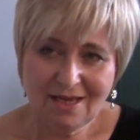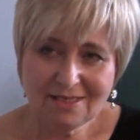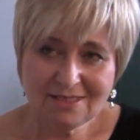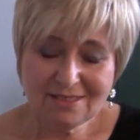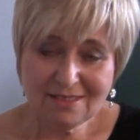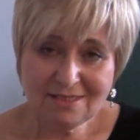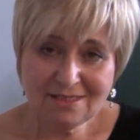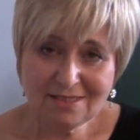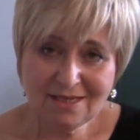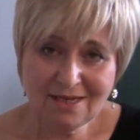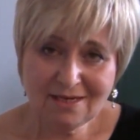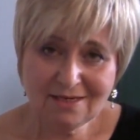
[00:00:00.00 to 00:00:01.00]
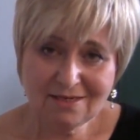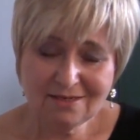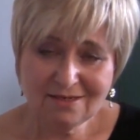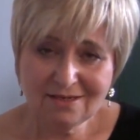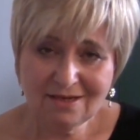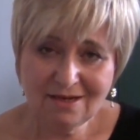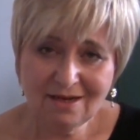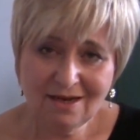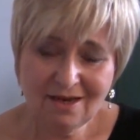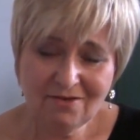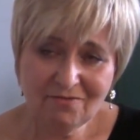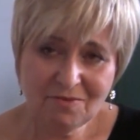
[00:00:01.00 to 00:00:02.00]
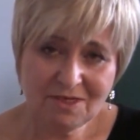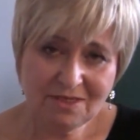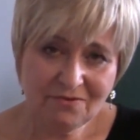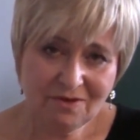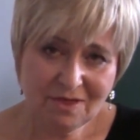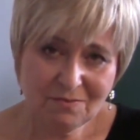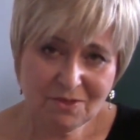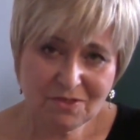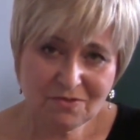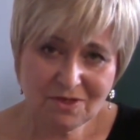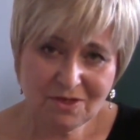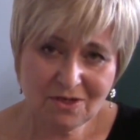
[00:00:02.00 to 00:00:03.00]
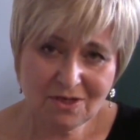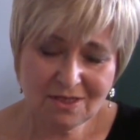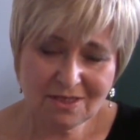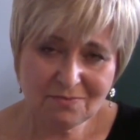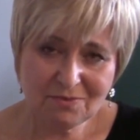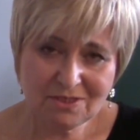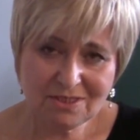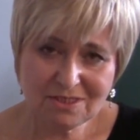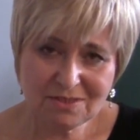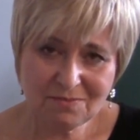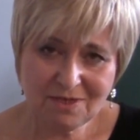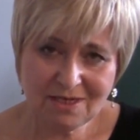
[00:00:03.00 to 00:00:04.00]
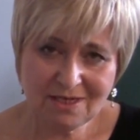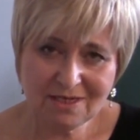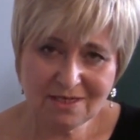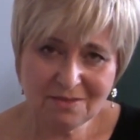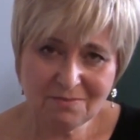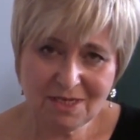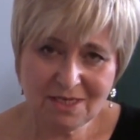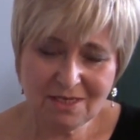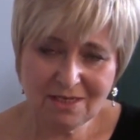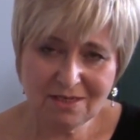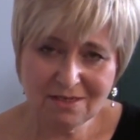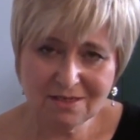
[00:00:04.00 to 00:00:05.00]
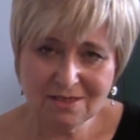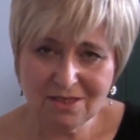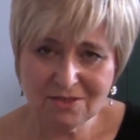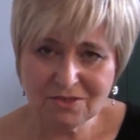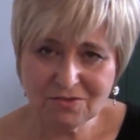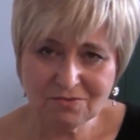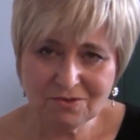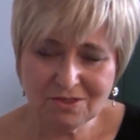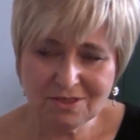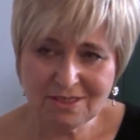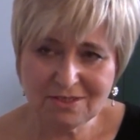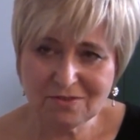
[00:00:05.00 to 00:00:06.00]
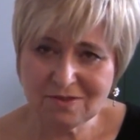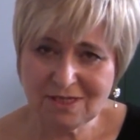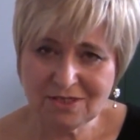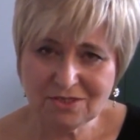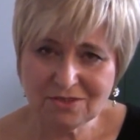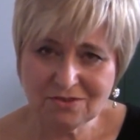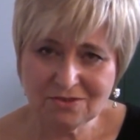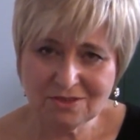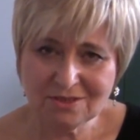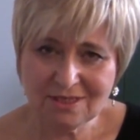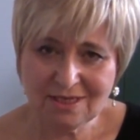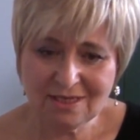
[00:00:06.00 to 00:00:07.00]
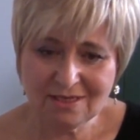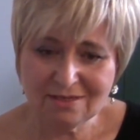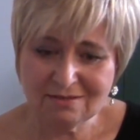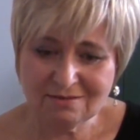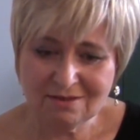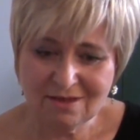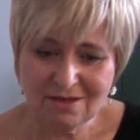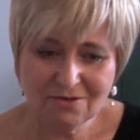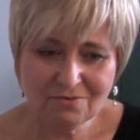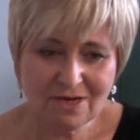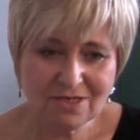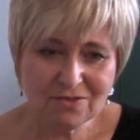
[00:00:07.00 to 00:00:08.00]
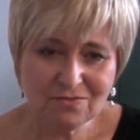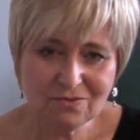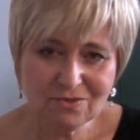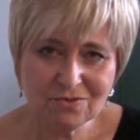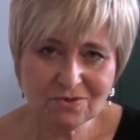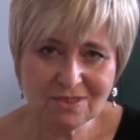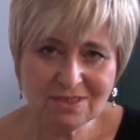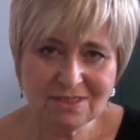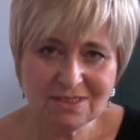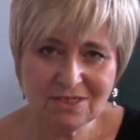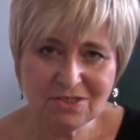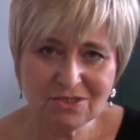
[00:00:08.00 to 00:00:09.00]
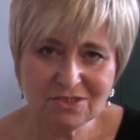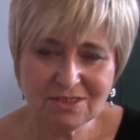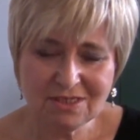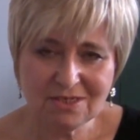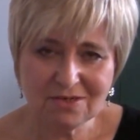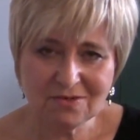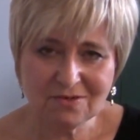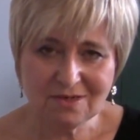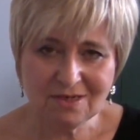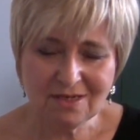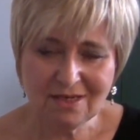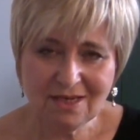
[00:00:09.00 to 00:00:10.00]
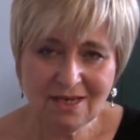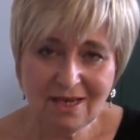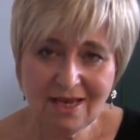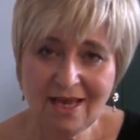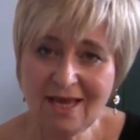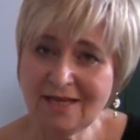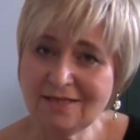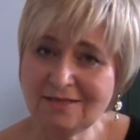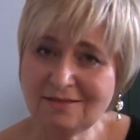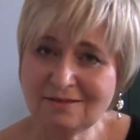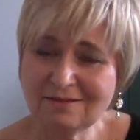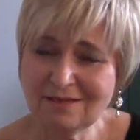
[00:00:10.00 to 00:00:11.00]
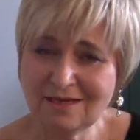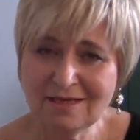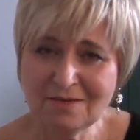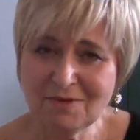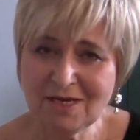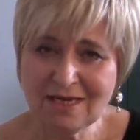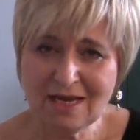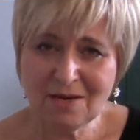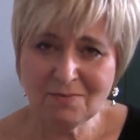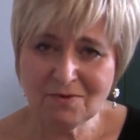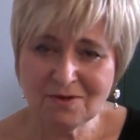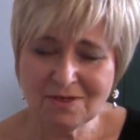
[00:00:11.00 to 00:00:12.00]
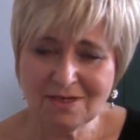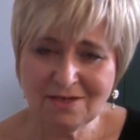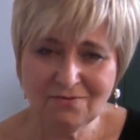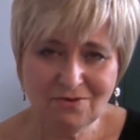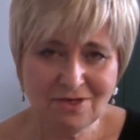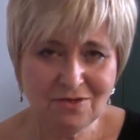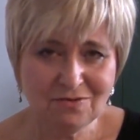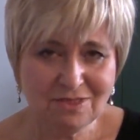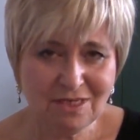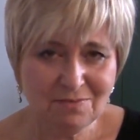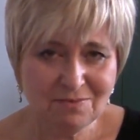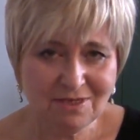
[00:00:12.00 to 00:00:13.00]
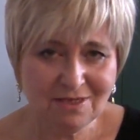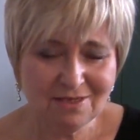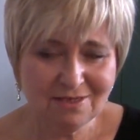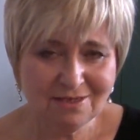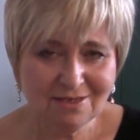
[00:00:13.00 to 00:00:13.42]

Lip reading: Since then, I've been living in Montreal and participating in the many cultural, educational, and grassroots organizations here, and taking my camera and videotaping,